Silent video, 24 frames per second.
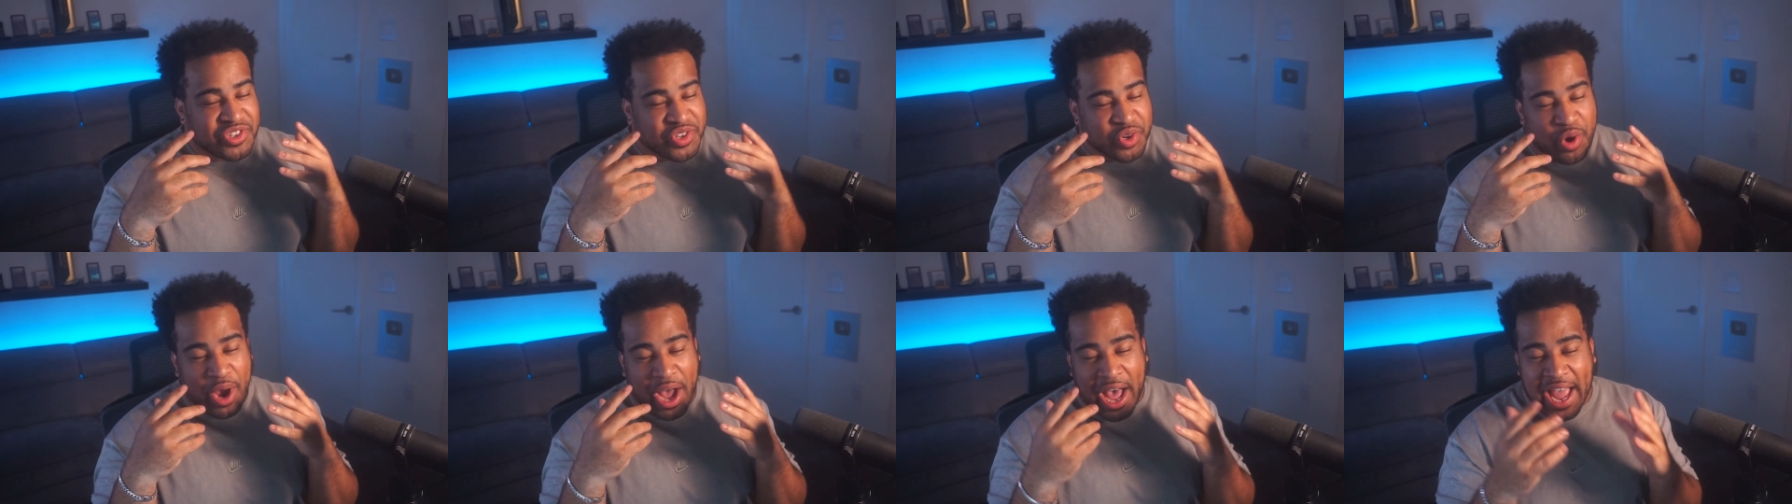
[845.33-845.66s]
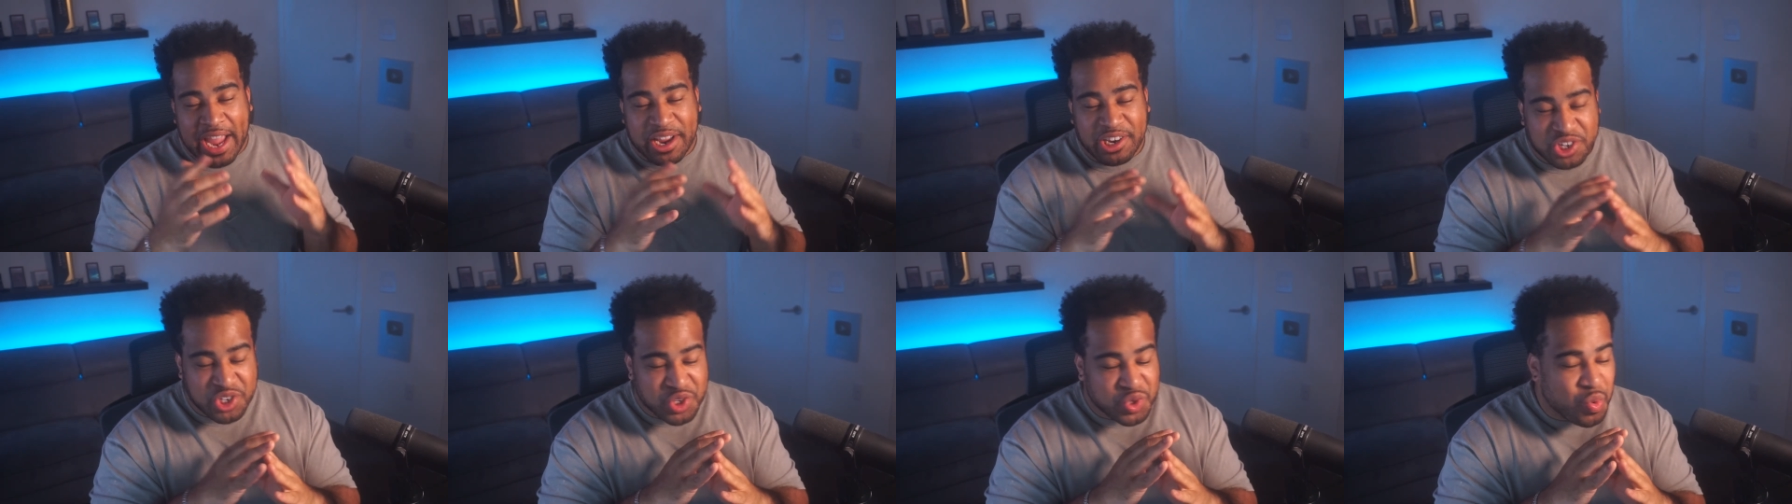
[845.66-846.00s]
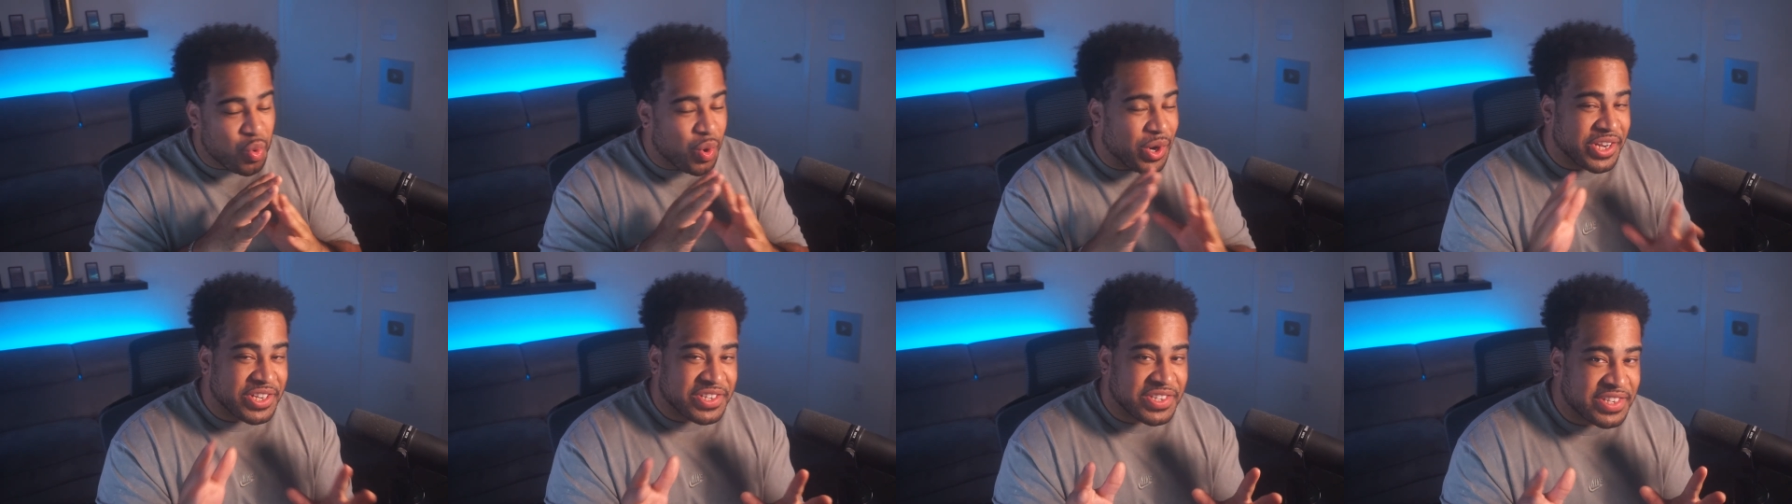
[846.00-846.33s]
So I just
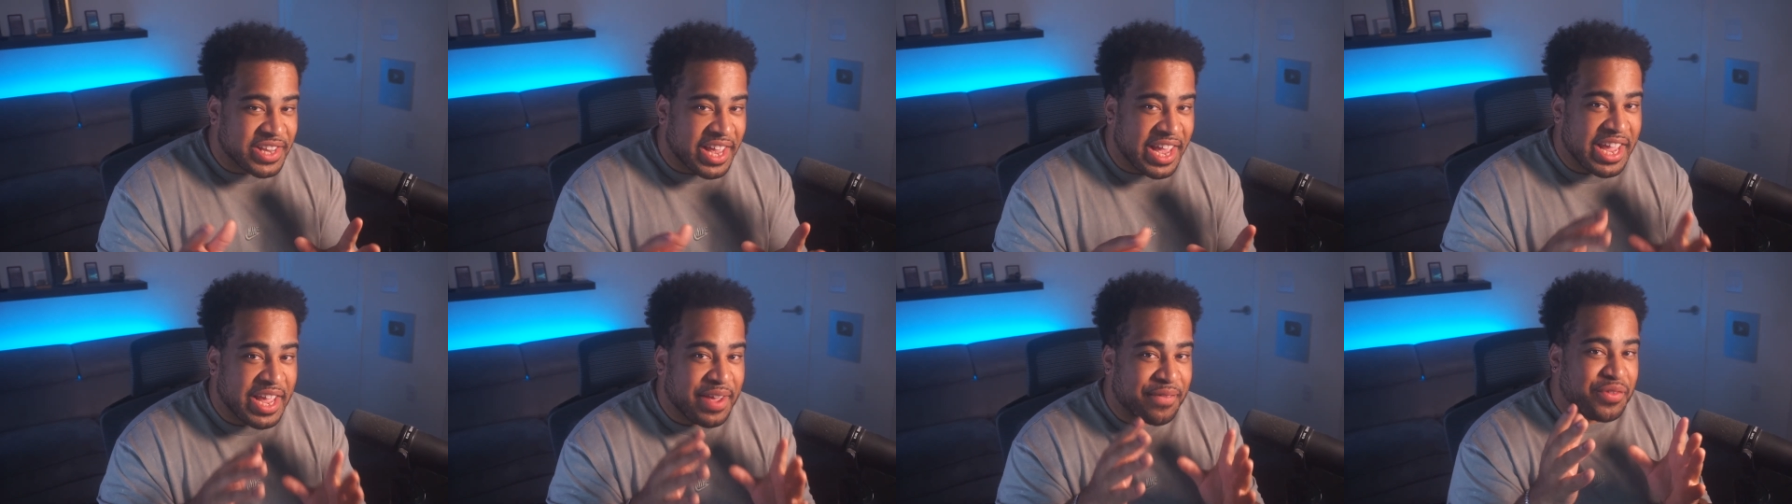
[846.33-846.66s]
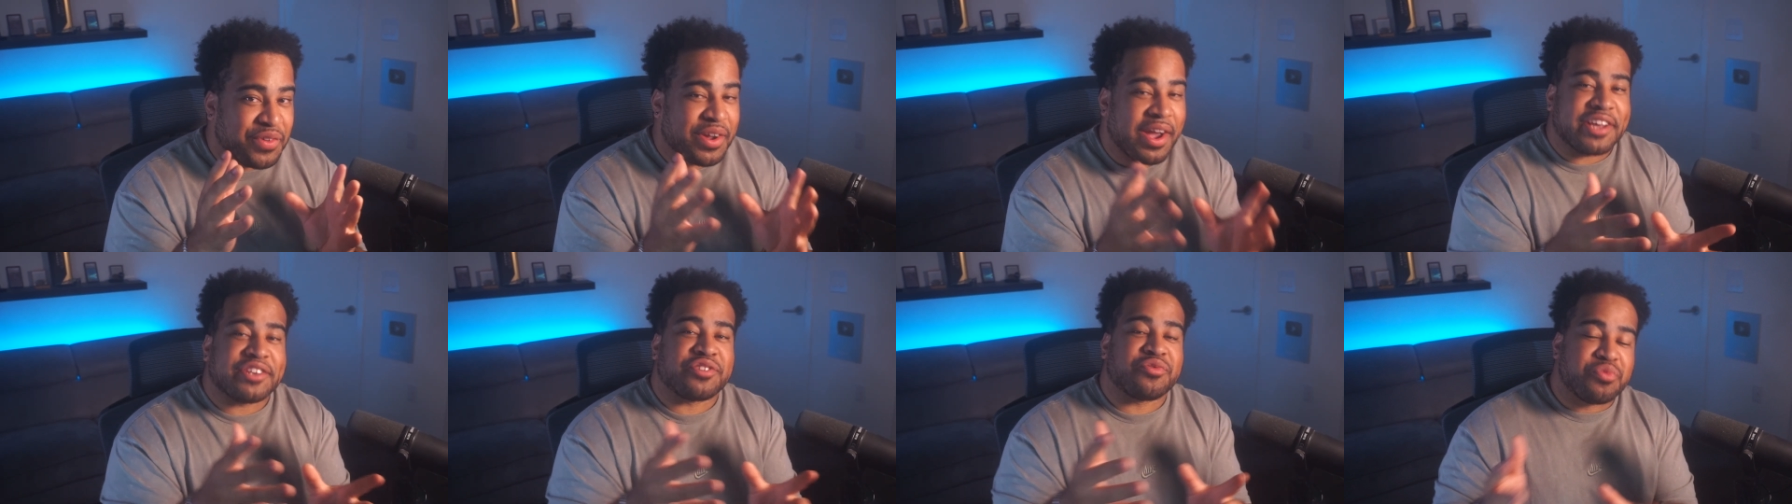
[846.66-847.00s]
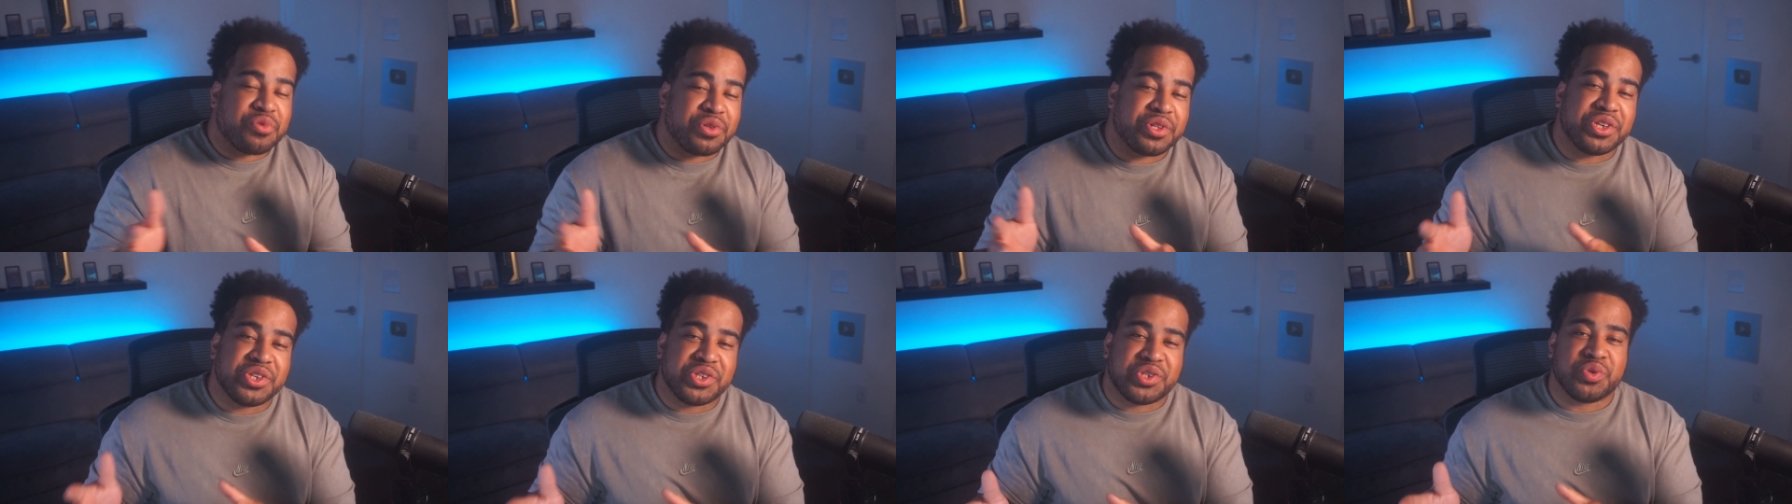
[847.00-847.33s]
want to say, if you guys
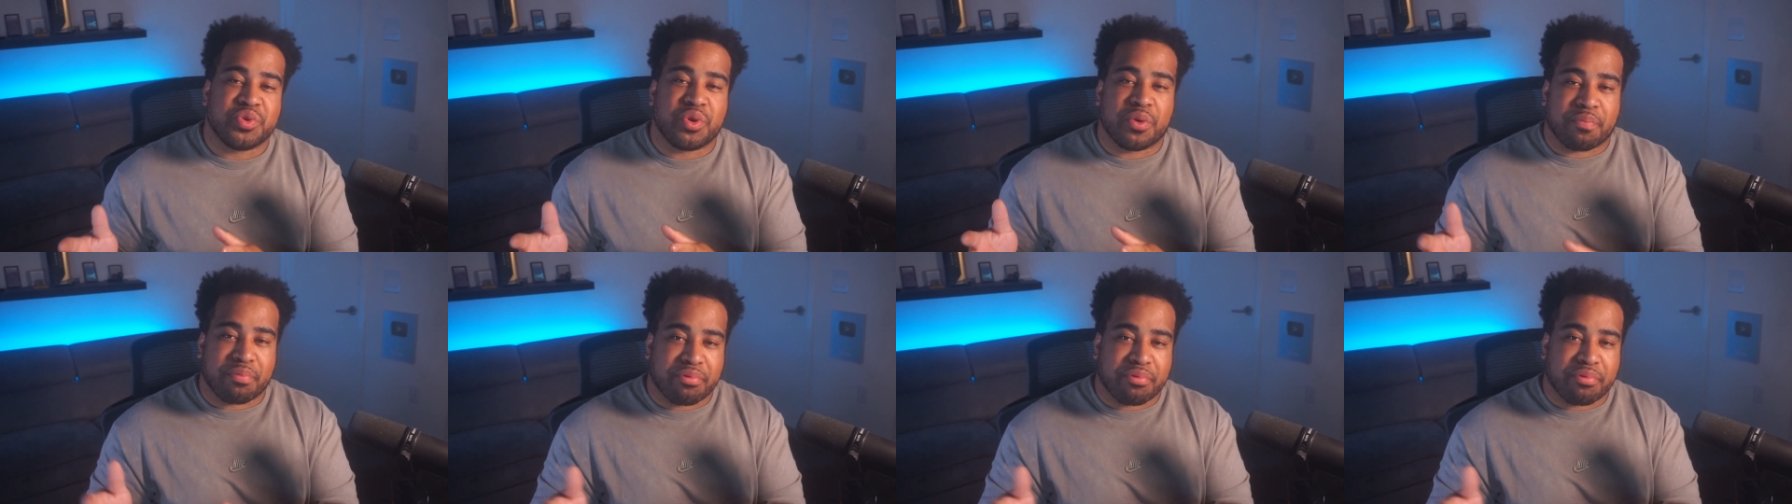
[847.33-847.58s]
really do